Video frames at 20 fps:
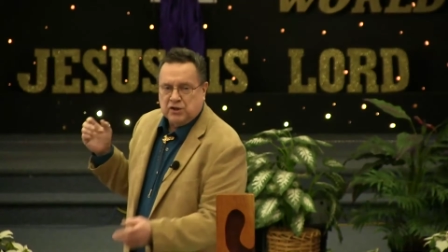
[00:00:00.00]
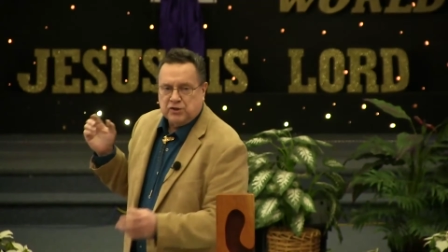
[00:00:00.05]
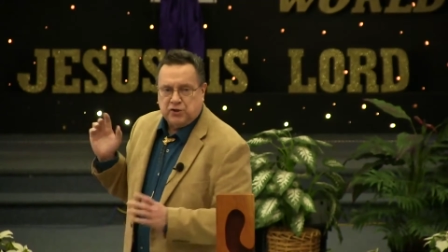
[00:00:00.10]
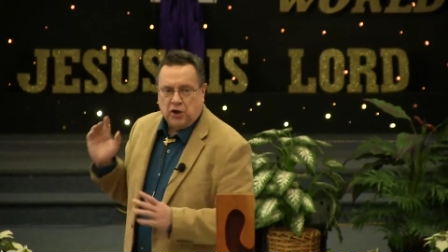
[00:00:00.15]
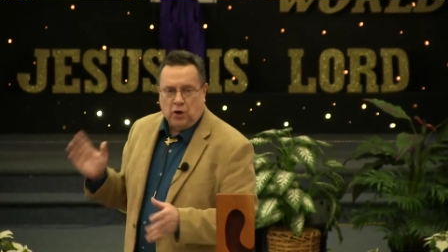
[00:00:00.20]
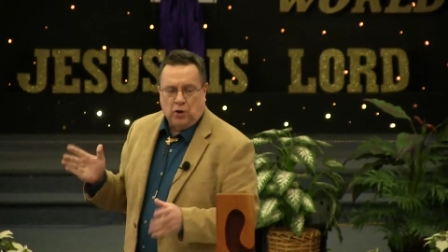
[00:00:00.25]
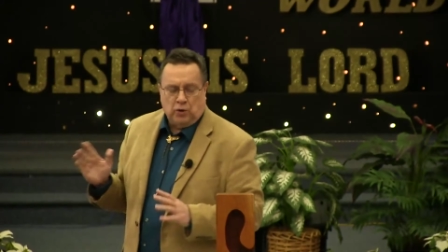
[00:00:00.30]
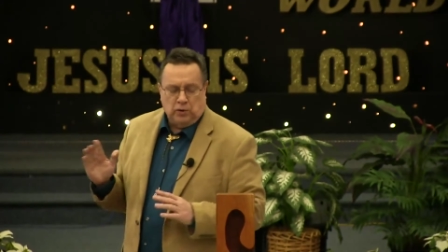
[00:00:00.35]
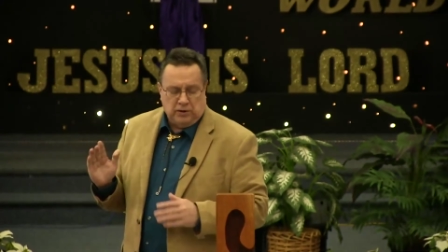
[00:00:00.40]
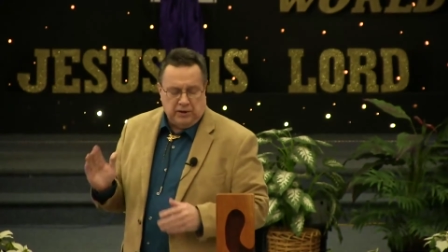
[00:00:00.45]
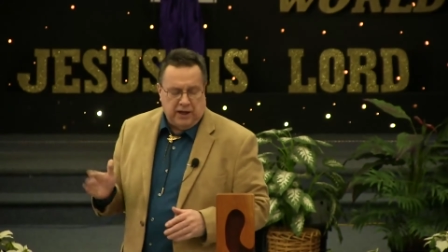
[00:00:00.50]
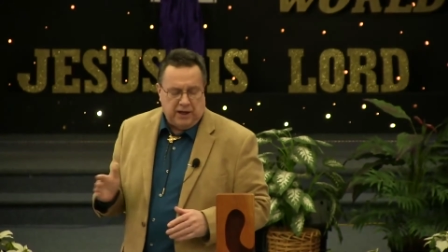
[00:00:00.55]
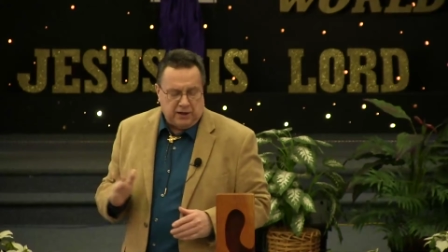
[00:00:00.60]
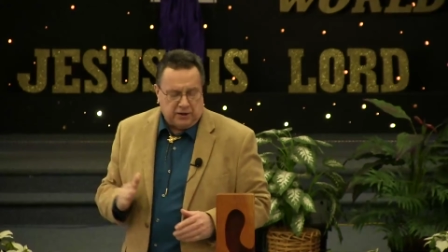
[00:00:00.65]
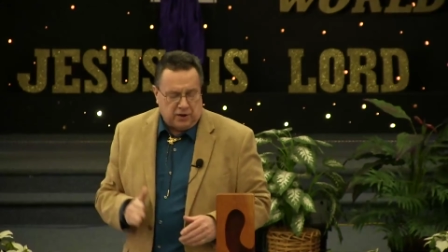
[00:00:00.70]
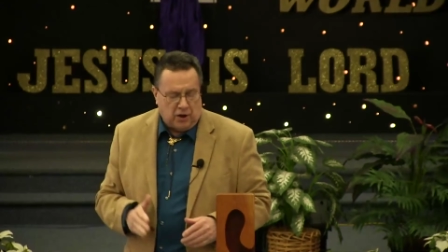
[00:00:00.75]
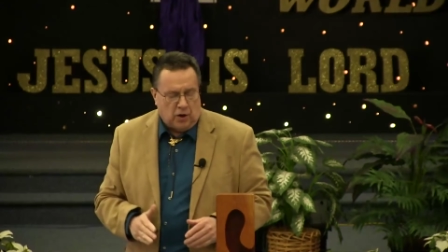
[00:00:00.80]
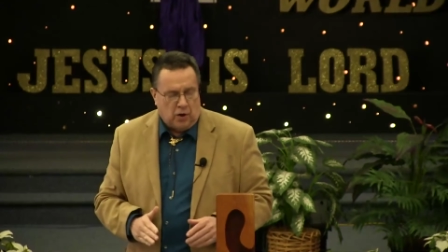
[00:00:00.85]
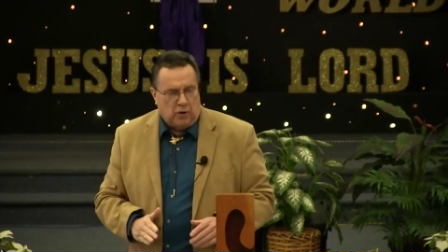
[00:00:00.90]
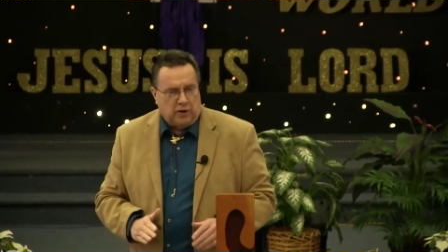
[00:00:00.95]
Don't
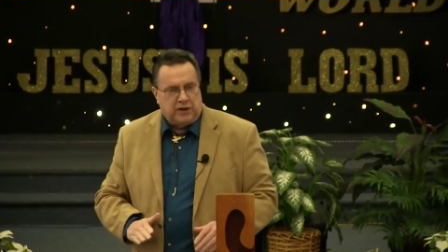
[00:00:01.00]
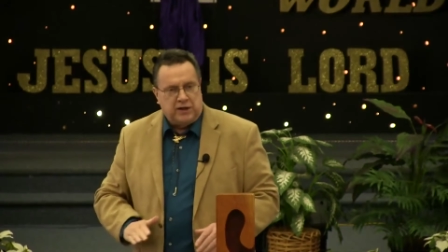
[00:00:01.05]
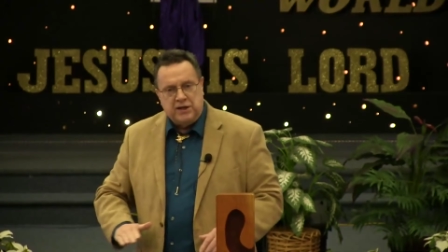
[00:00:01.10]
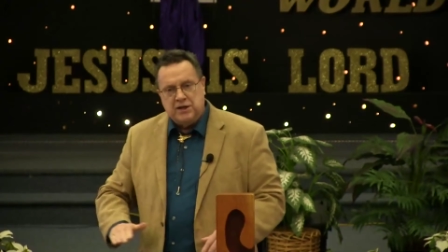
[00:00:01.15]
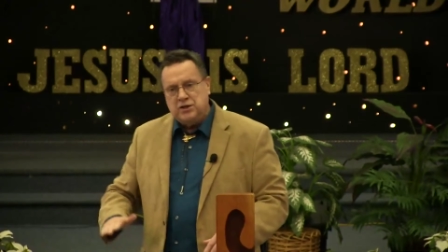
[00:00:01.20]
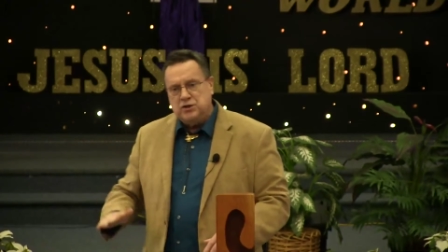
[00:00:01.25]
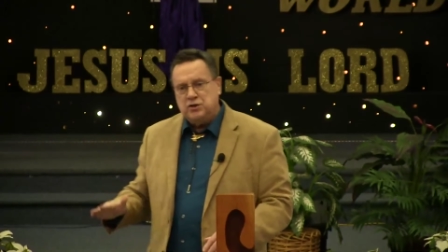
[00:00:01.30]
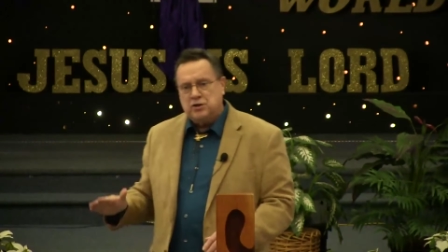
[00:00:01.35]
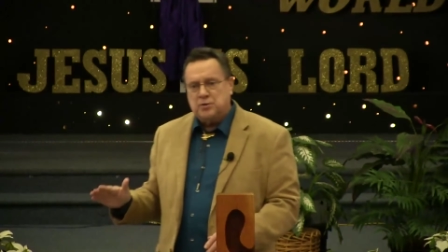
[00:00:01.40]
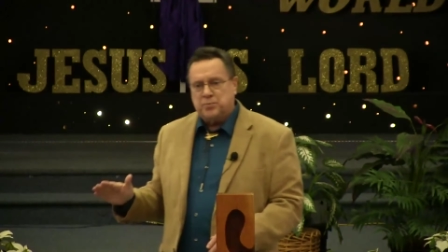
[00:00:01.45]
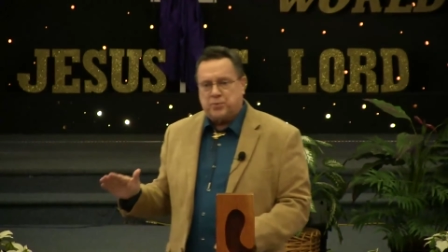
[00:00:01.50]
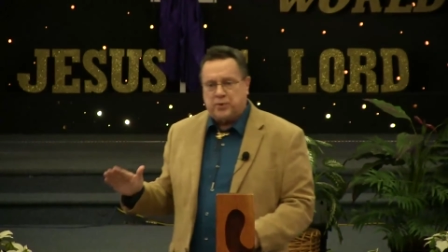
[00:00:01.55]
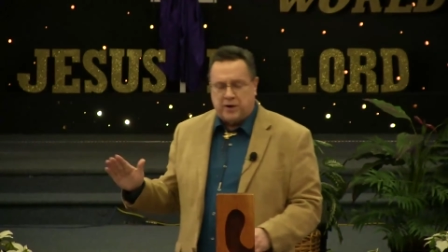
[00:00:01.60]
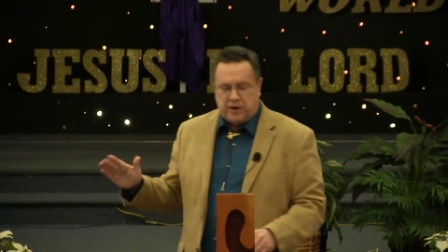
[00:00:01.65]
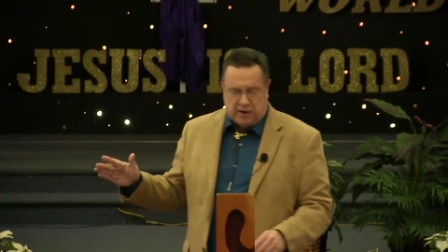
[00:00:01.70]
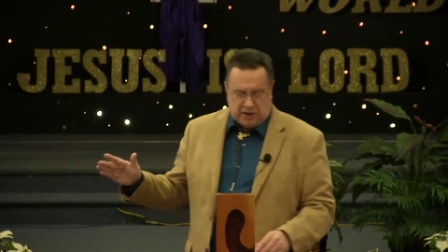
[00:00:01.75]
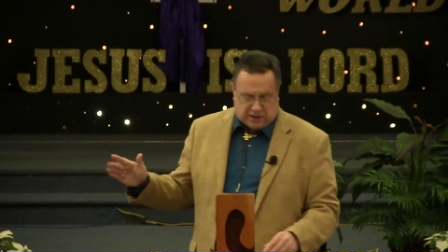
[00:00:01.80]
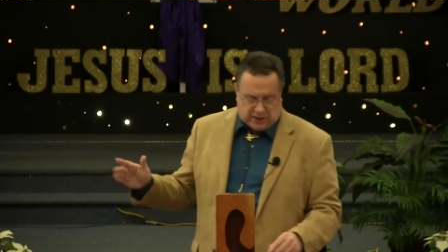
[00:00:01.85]
let go. Get in your prayer